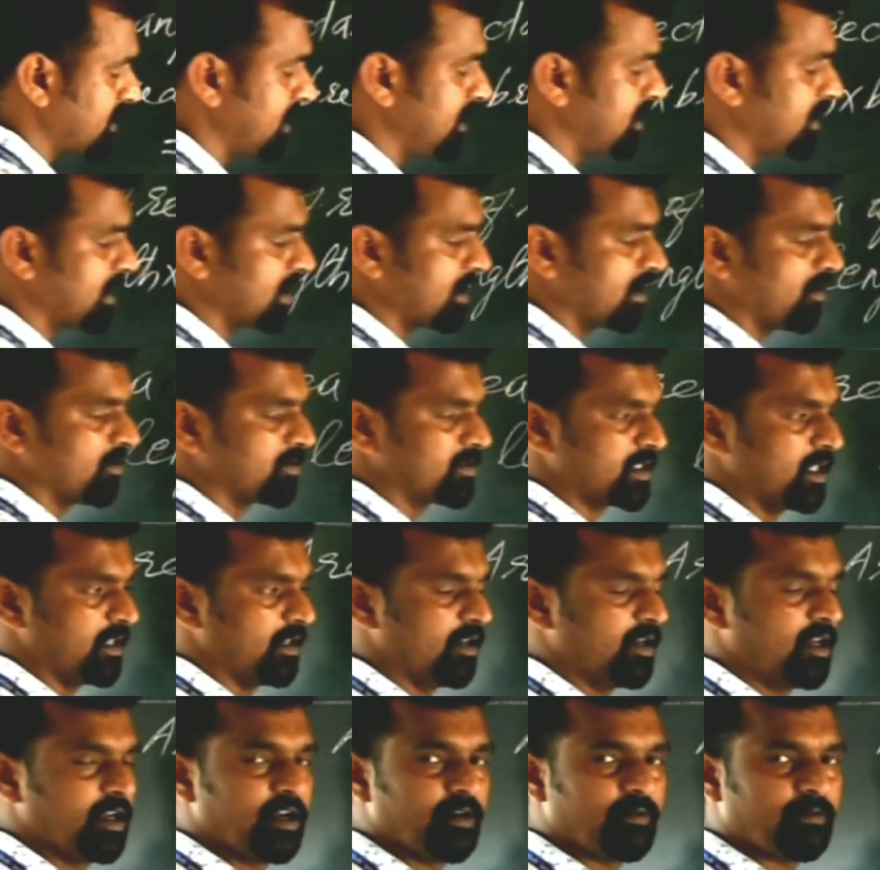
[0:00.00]
3 taken outside.
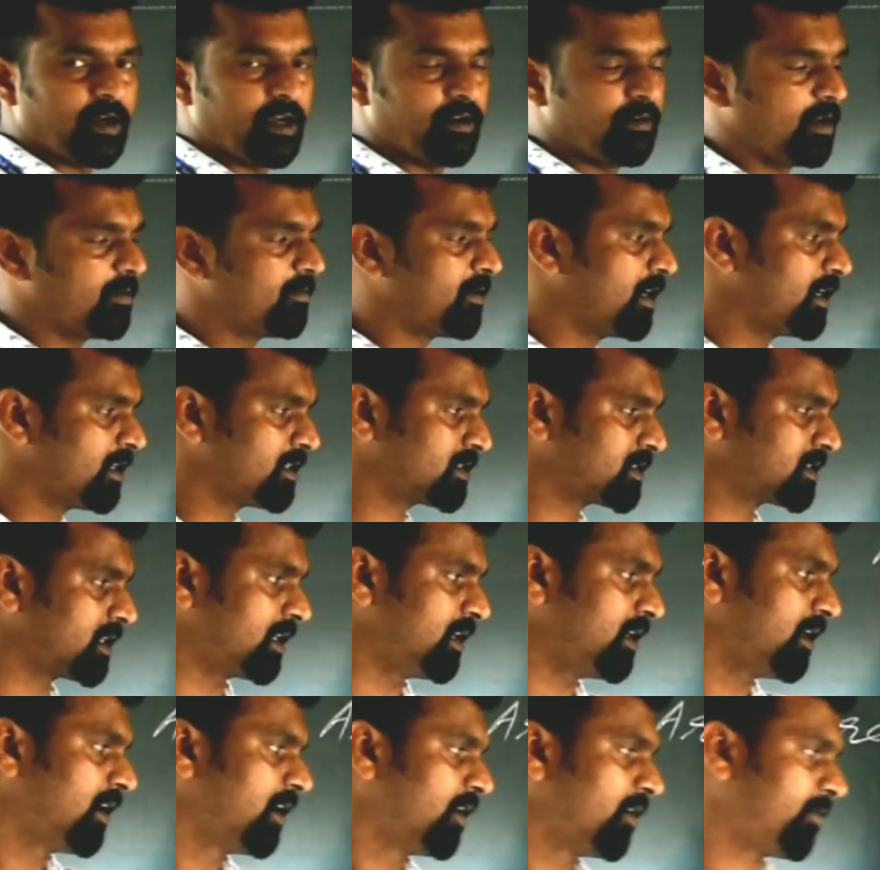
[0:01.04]
5a minus
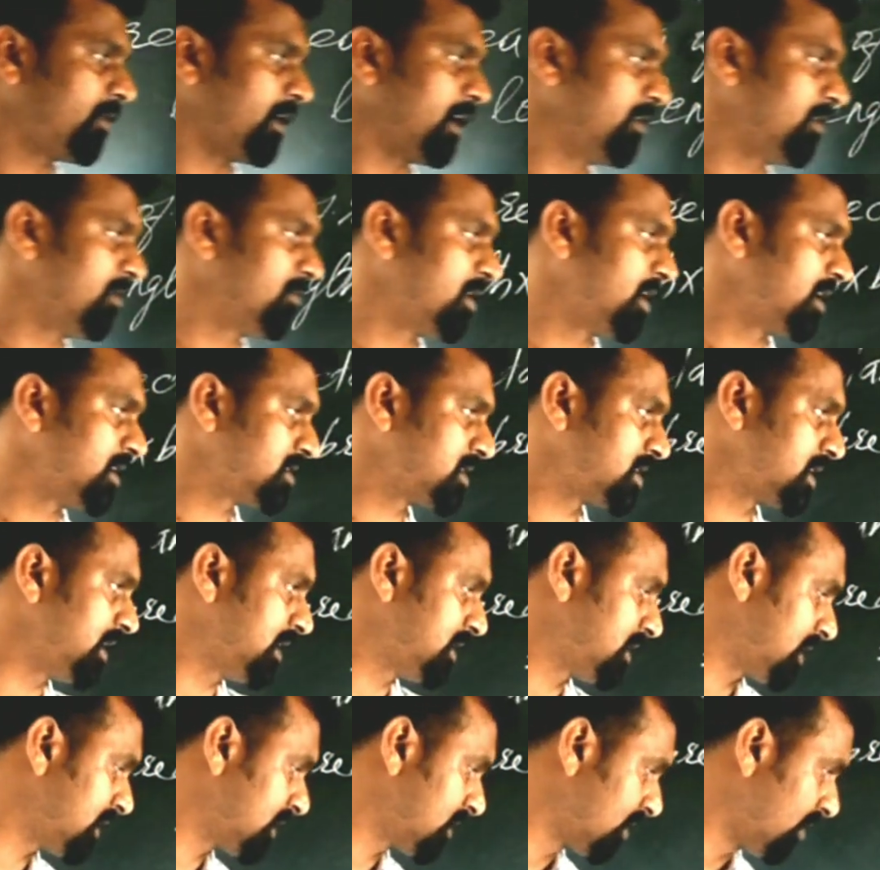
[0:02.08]
3, 5a minus 3
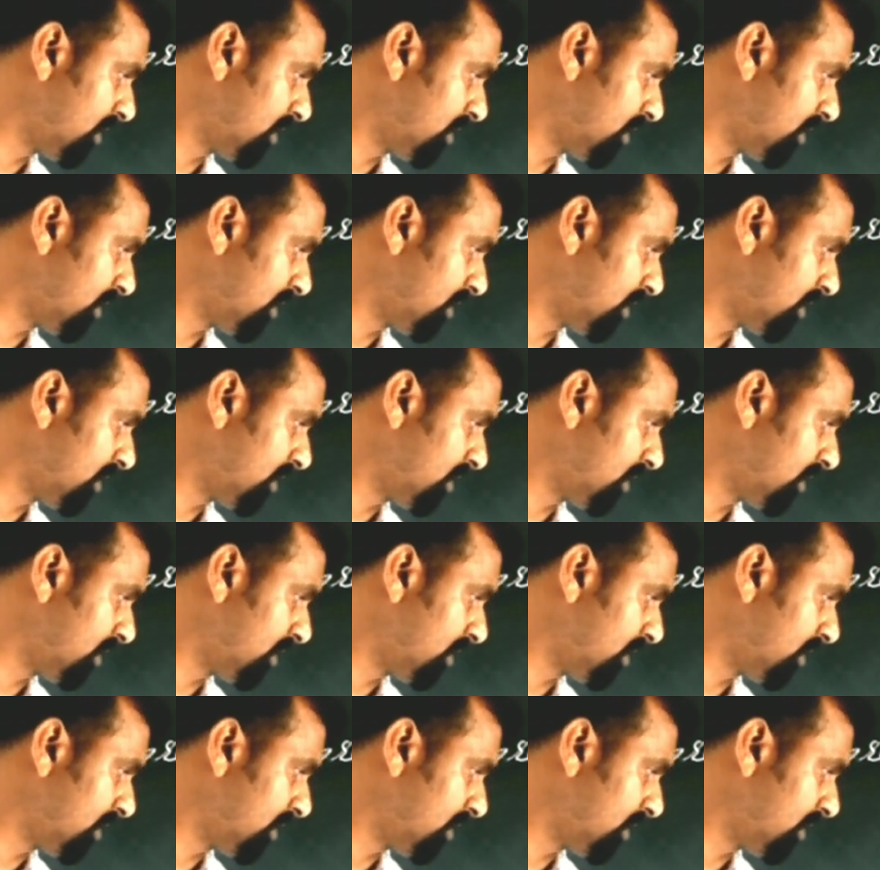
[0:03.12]
taken